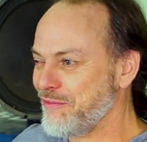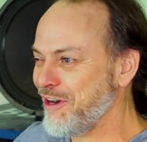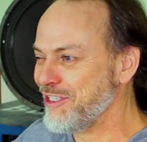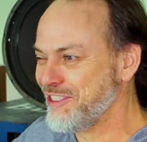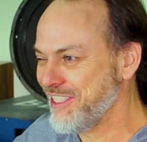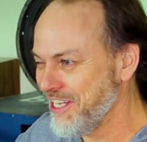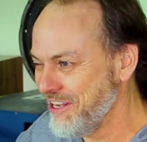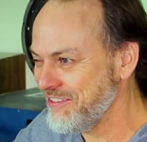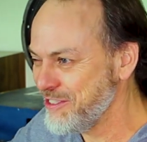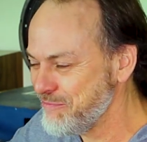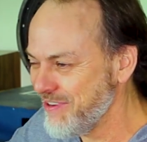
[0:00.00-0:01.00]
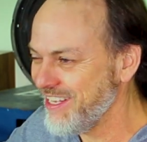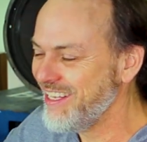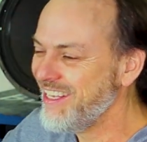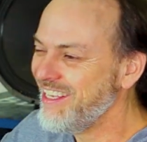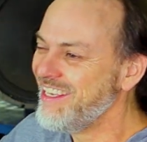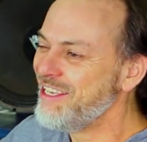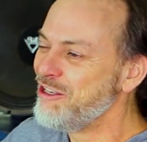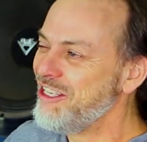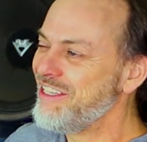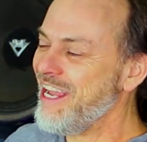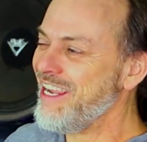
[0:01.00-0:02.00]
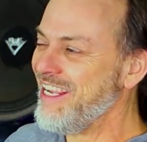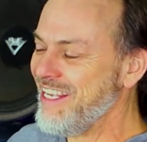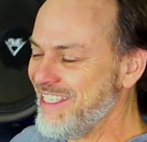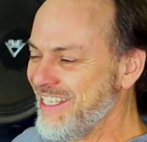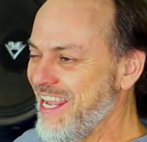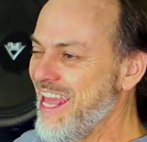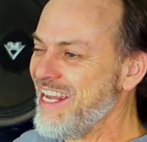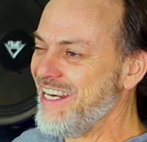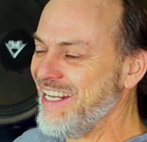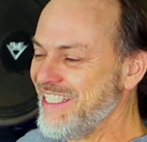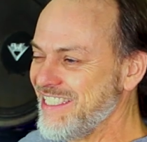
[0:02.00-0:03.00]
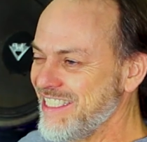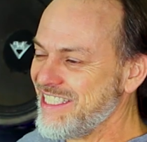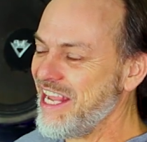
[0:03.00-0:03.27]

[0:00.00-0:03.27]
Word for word: version of it, but they indicated it as the